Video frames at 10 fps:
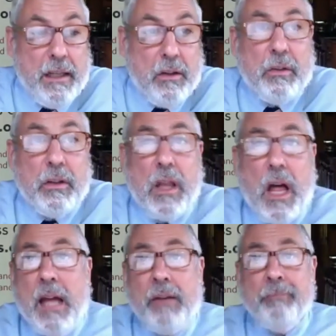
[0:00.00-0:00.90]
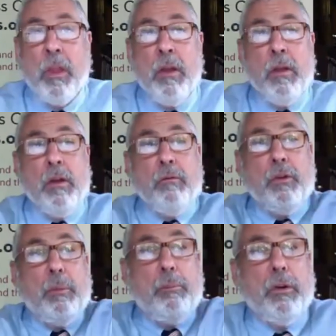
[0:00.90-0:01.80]
There's a lot for
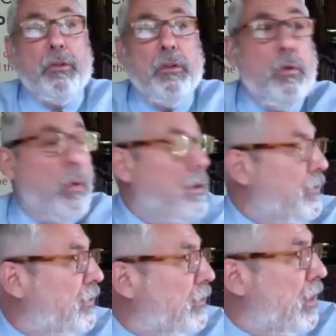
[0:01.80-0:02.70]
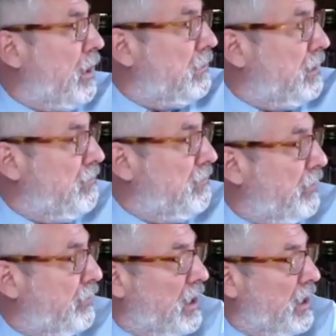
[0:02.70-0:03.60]
the person who wants to start
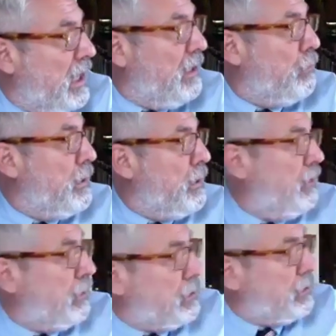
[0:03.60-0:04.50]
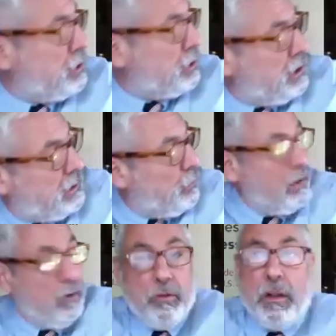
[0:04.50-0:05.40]
investigating, researching, doing
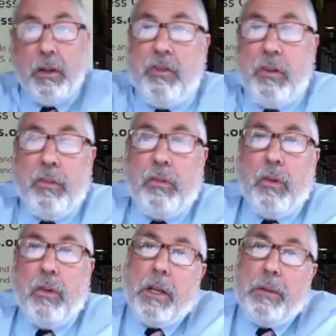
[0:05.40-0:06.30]
due diligence on